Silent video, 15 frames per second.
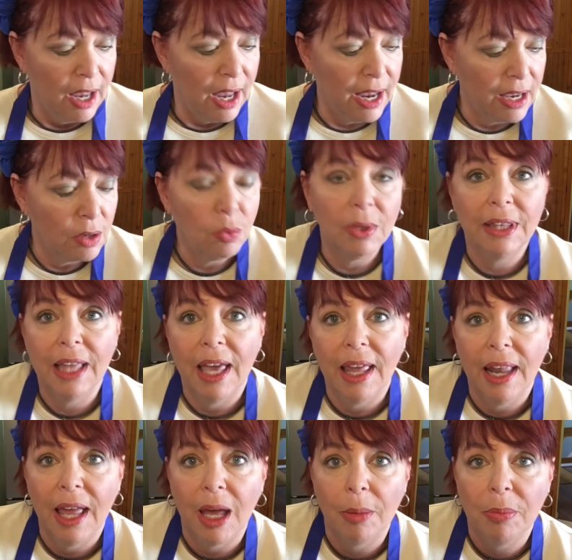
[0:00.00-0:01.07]
And when that
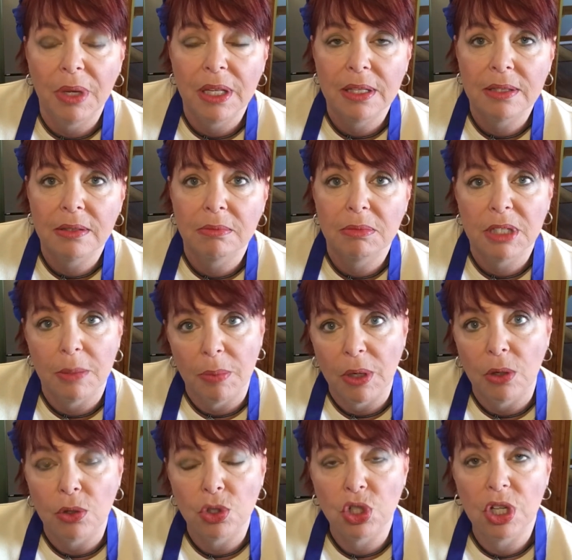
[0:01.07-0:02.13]
happens,
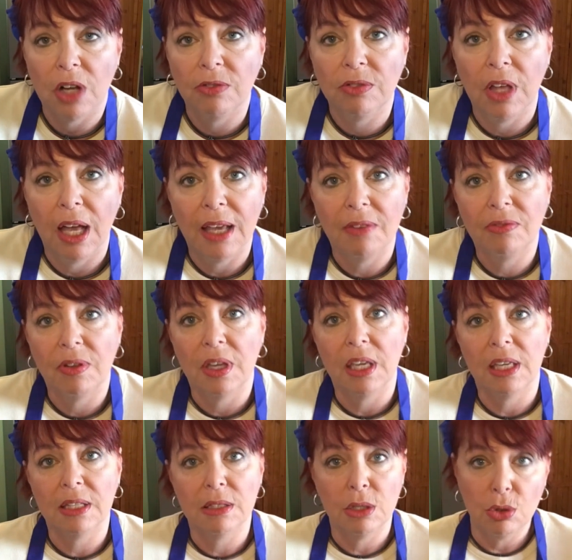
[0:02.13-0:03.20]
typical shelf life
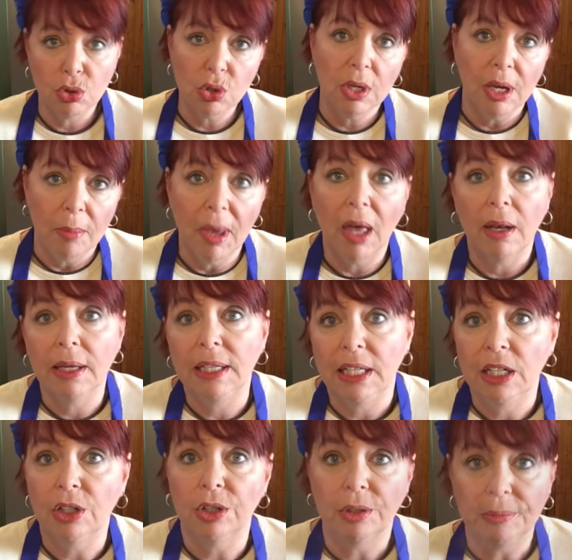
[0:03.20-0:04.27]
is usually about a
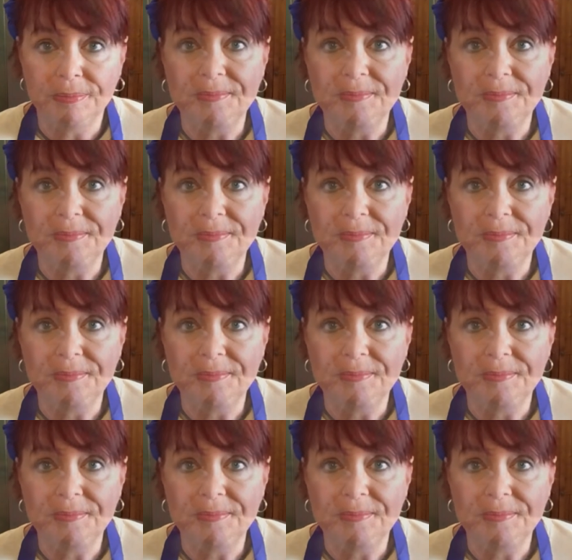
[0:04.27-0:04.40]
year.